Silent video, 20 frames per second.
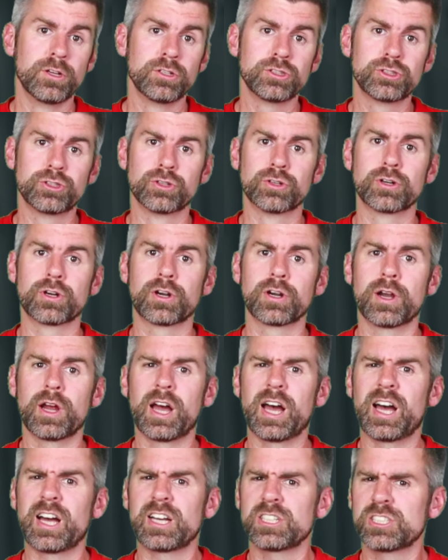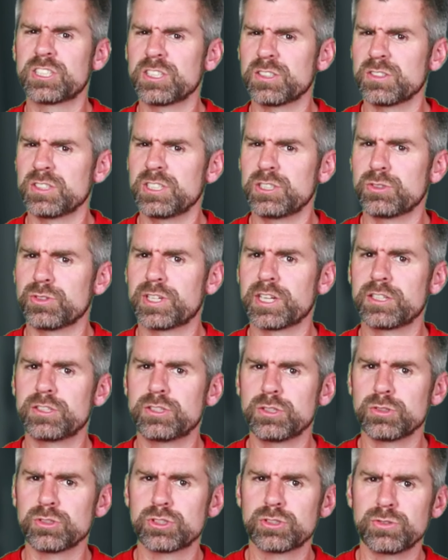Sure, I still need to get
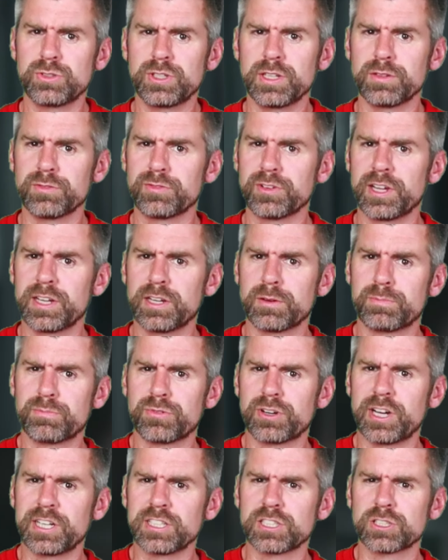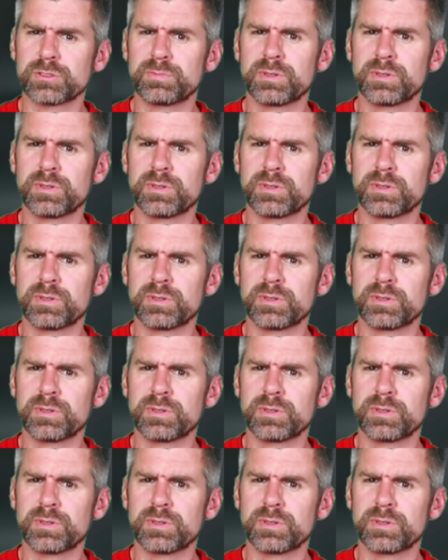used to the inflated prices,